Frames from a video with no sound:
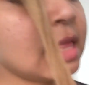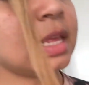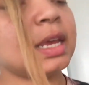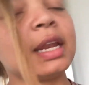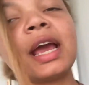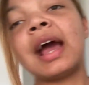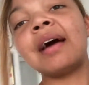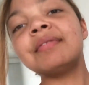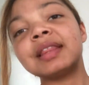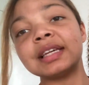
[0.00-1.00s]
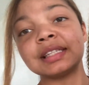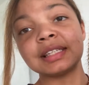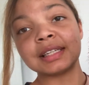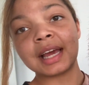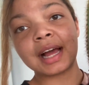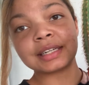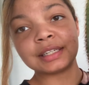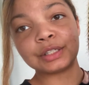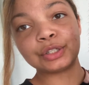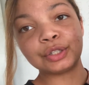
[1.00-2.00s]
then I have this
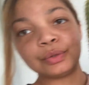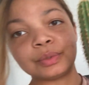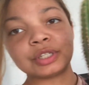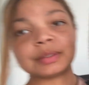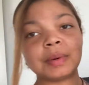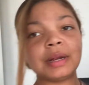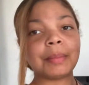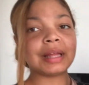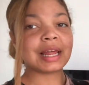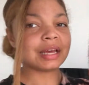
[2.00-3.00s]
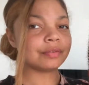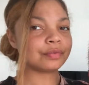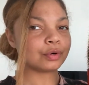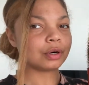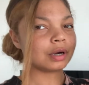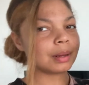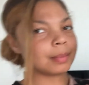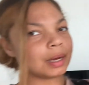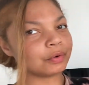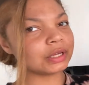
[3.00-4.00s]
cactus too, which has been in my life for about a